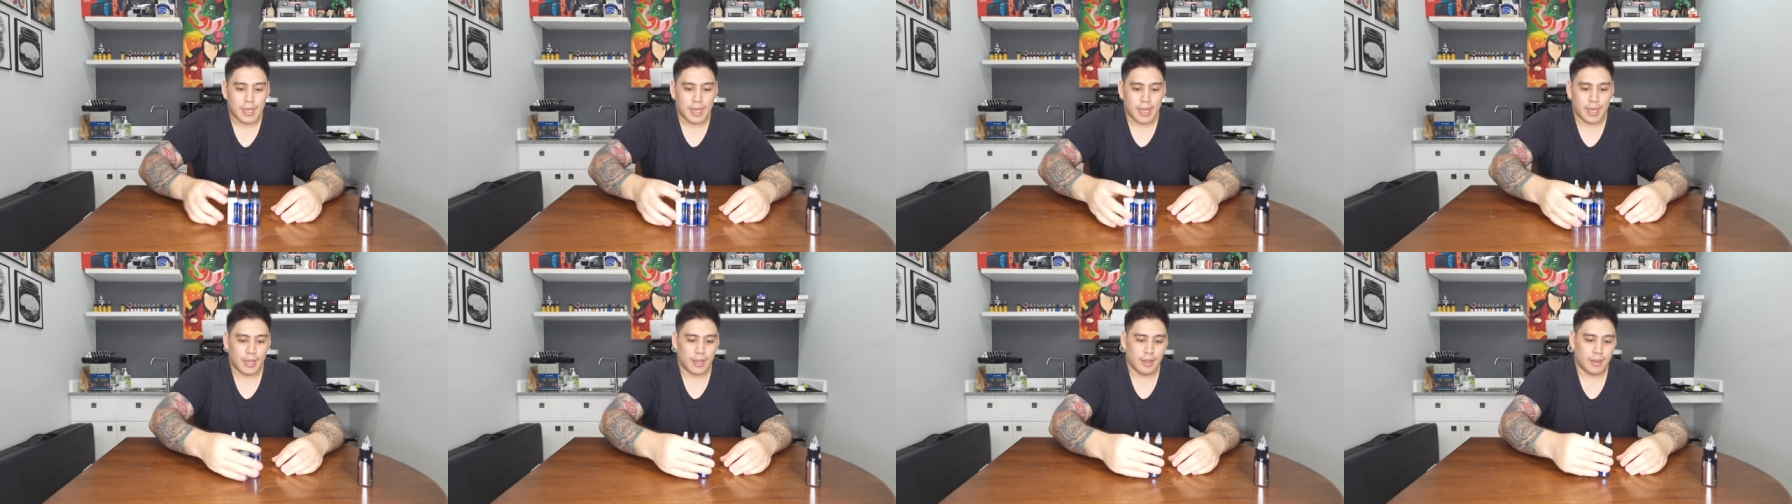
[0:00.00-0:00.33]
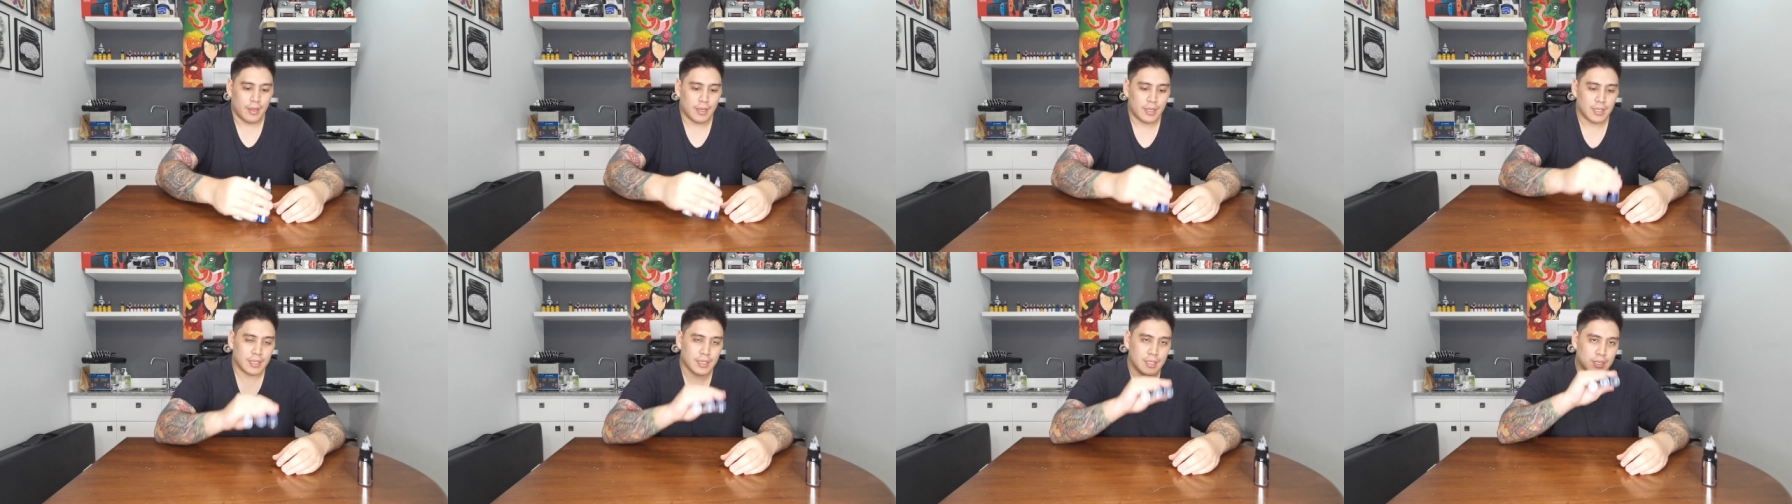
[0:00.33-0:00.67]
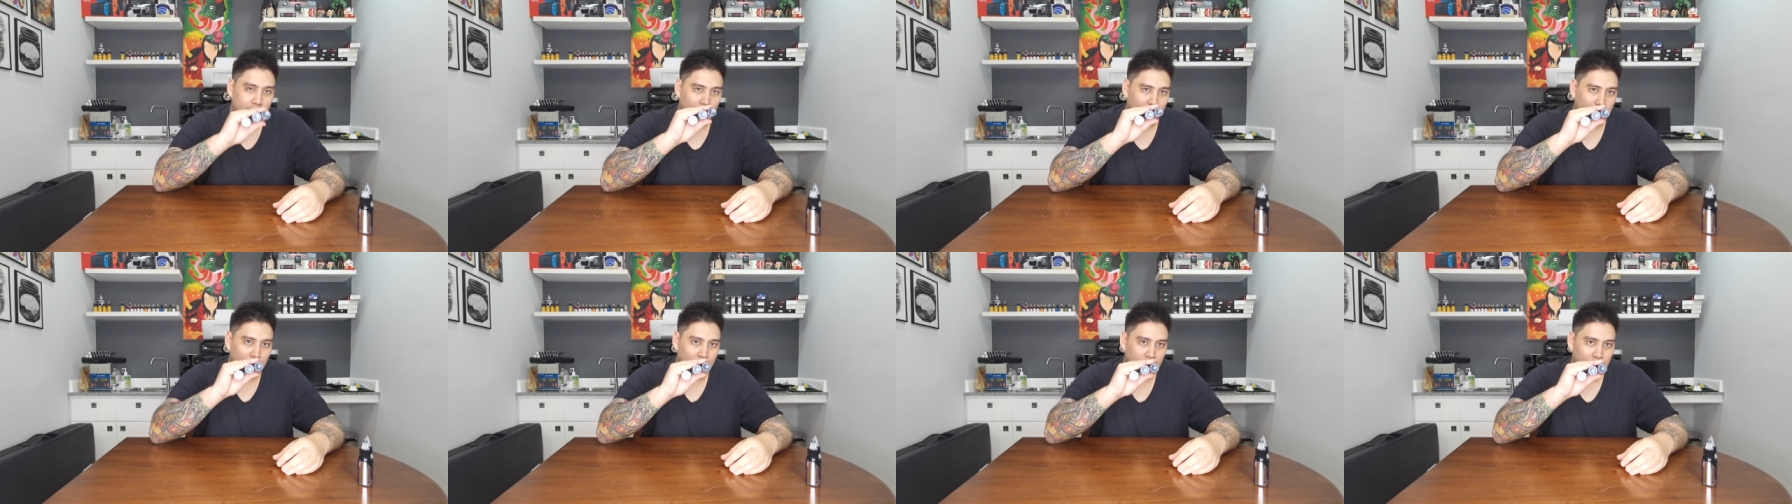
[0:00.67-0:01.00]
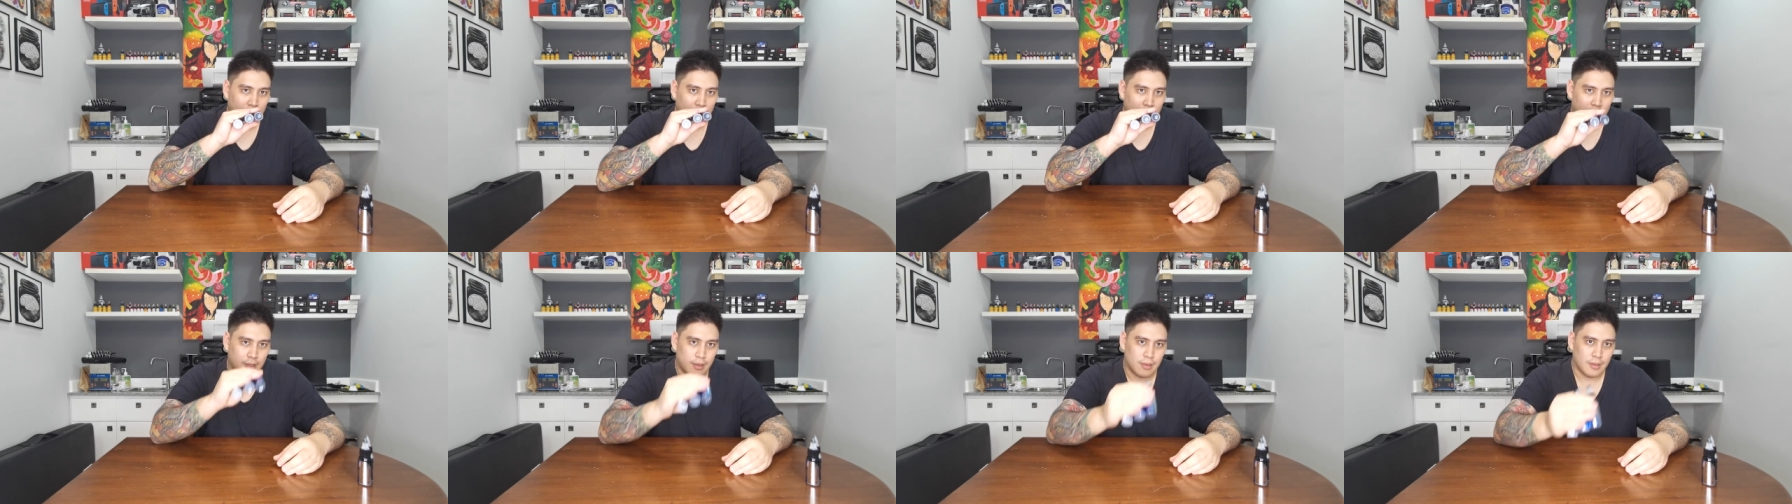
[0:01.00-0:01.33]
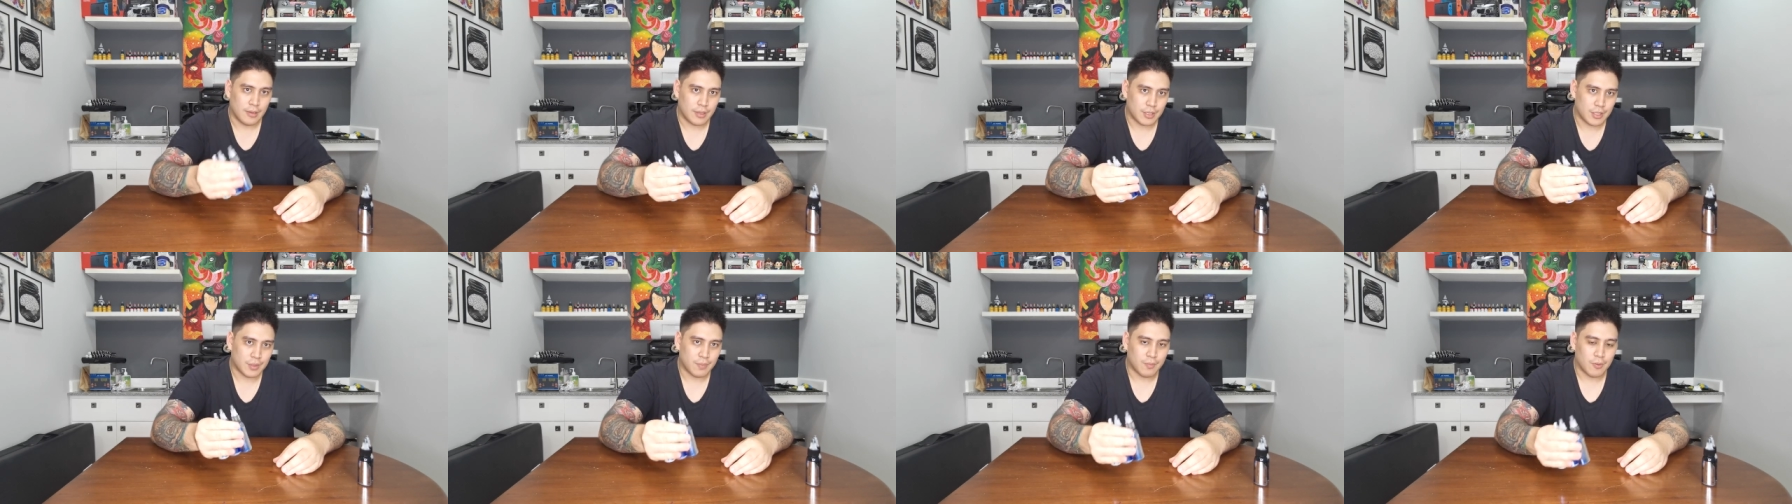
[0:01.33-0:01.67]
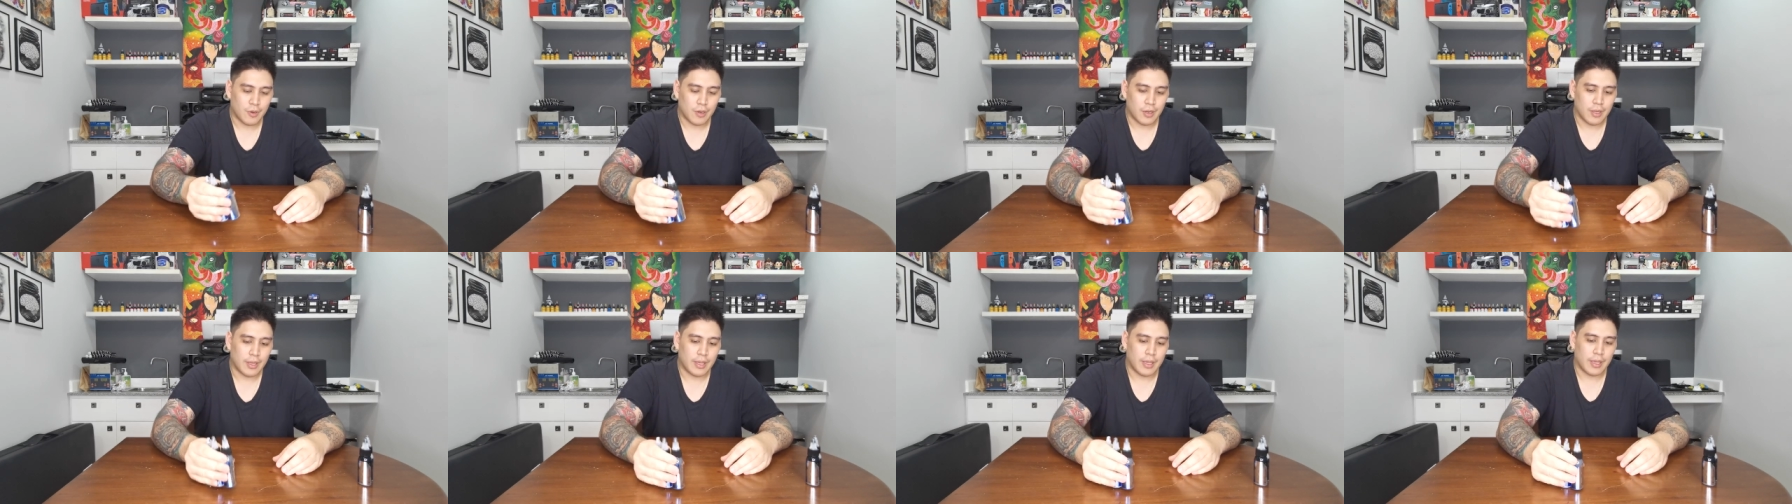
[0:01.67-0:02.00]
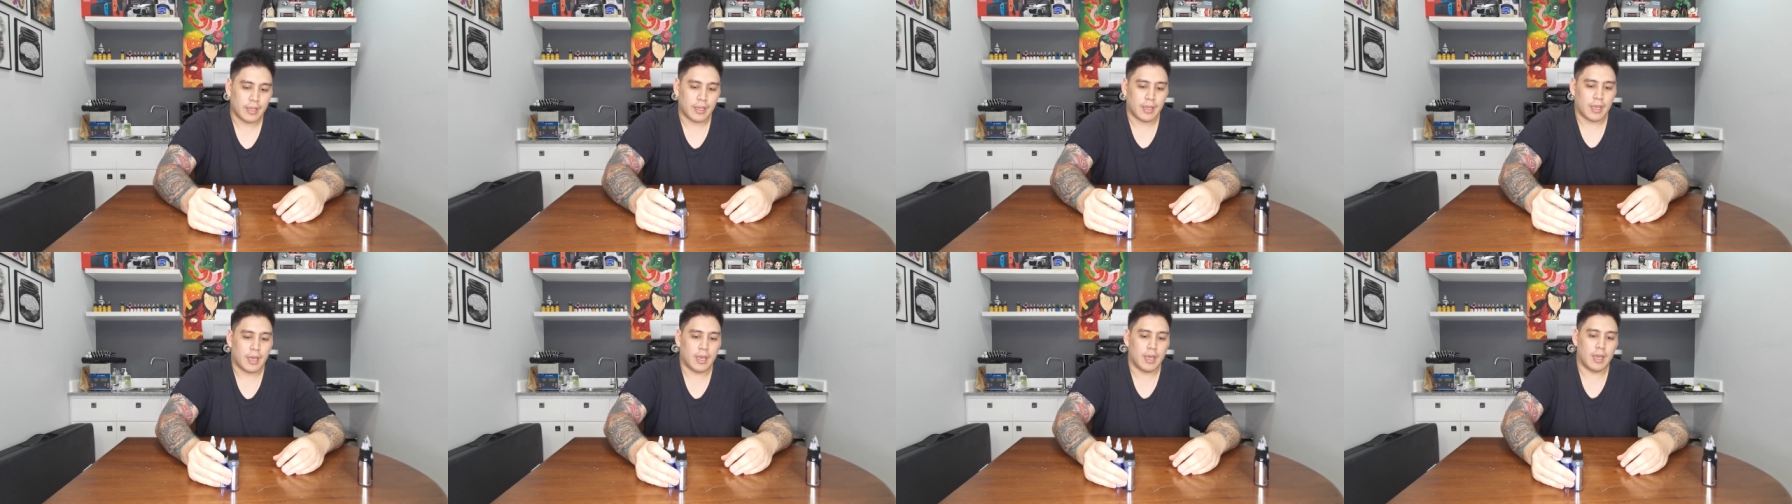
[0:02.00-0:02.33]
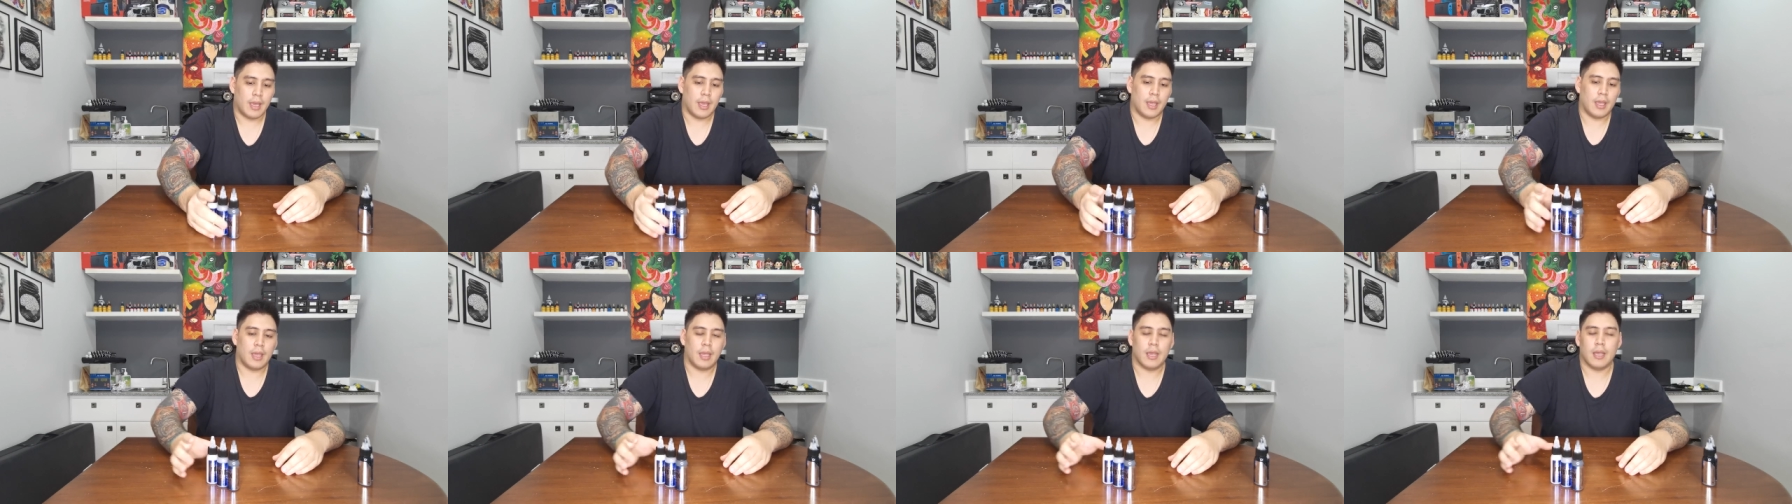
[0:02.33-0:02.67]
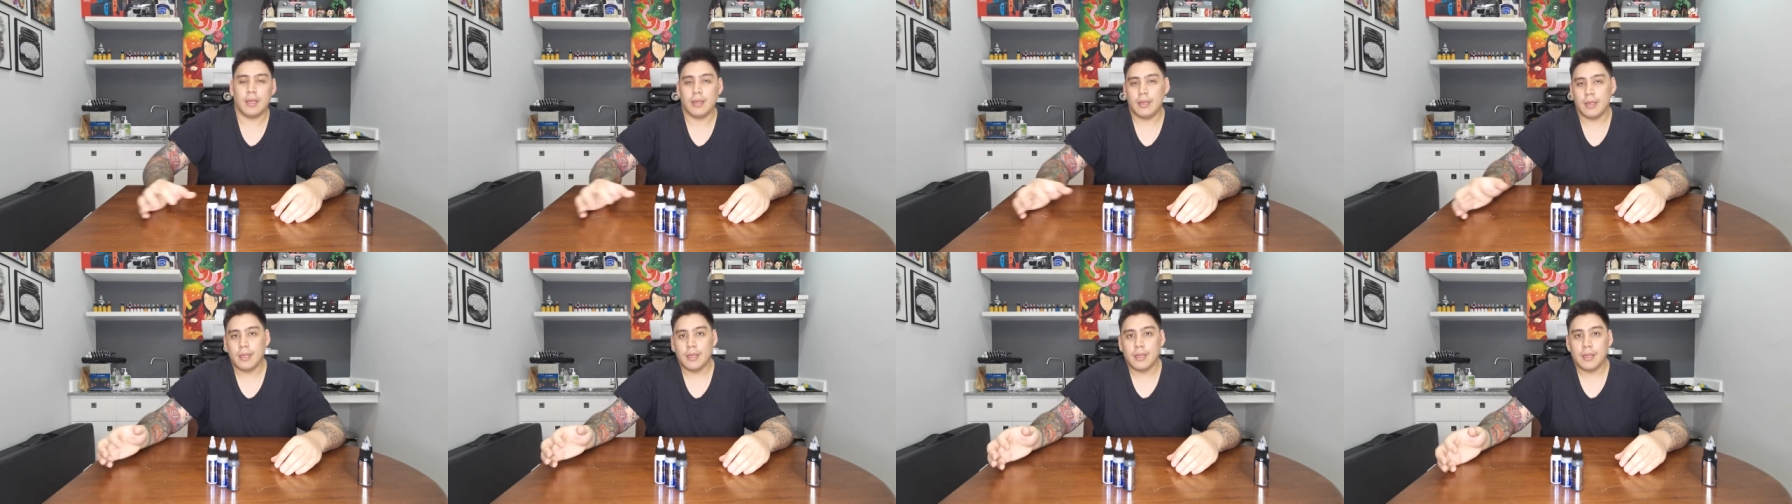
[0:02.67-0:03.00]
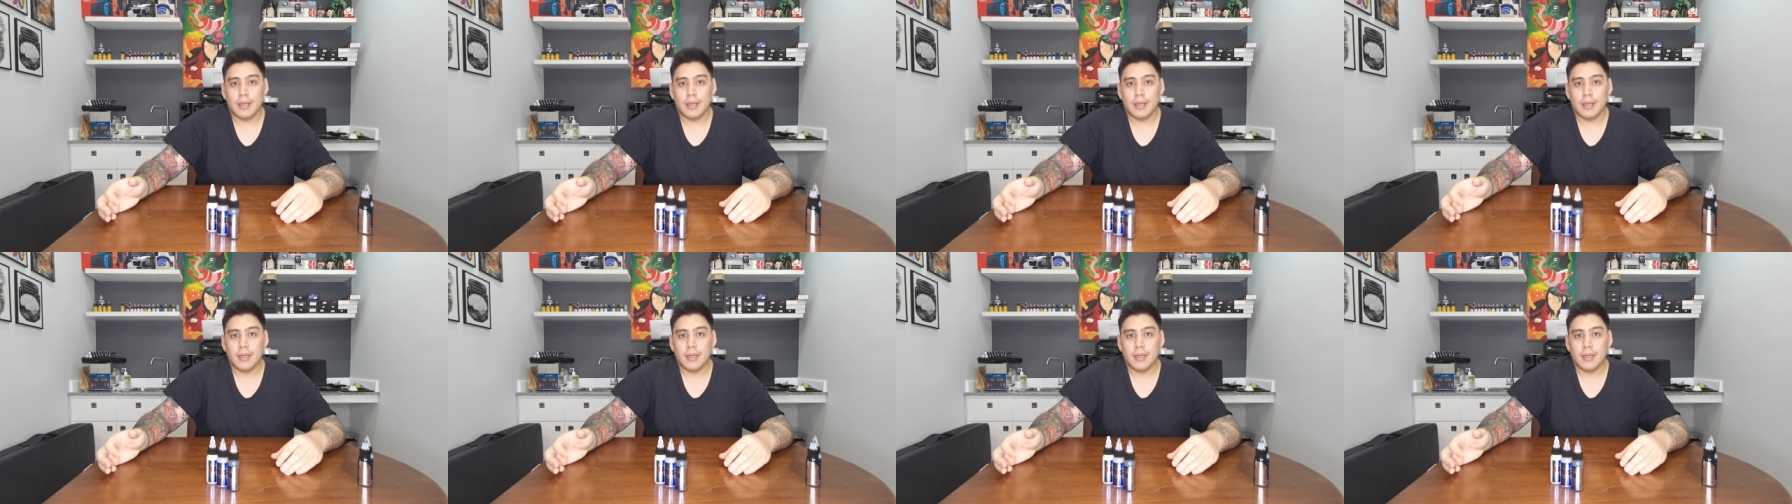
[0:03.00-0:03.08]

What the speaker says: And this kind of looks more like a